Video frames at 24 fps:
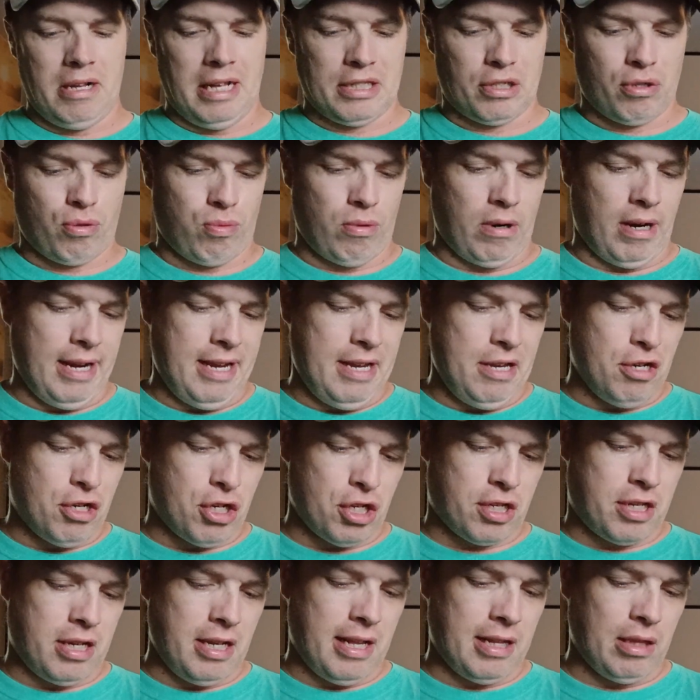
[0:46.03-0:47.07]
That's right. You're
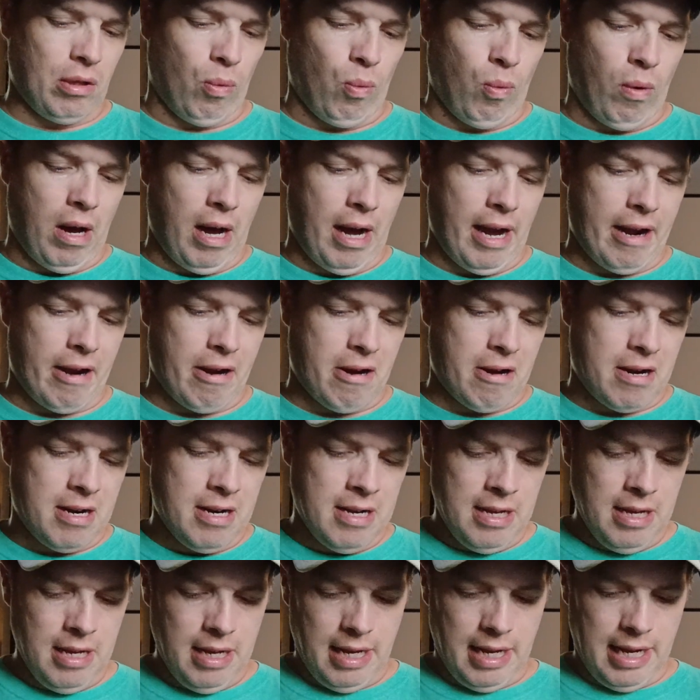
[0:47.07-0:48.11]
just getting the wire
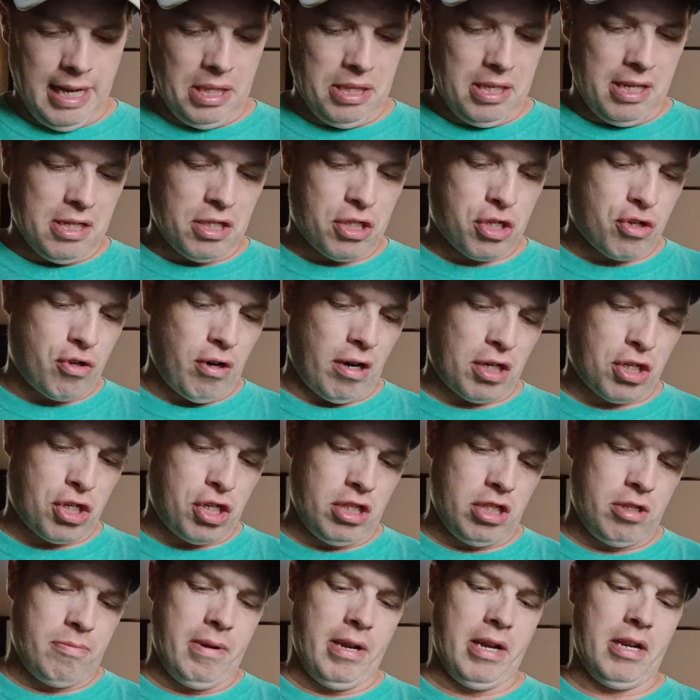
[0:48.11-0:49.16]
and the
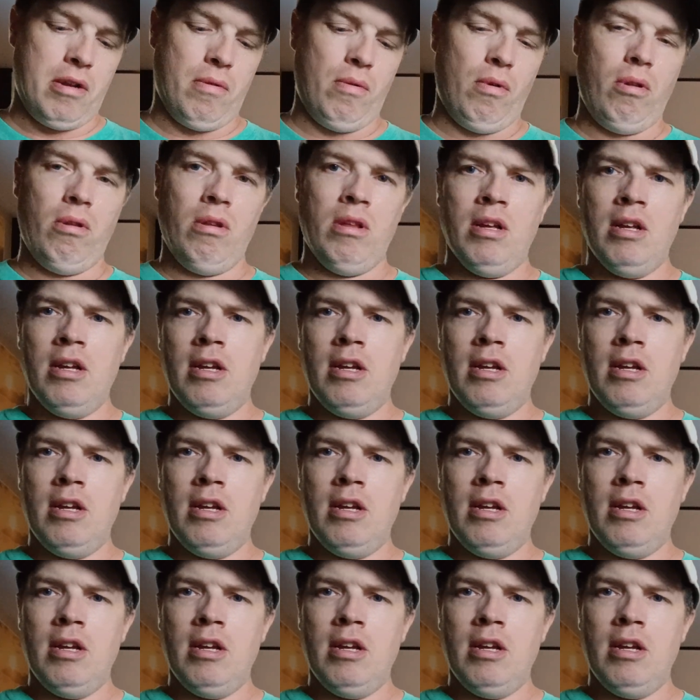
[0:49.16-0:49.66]
instructions manual.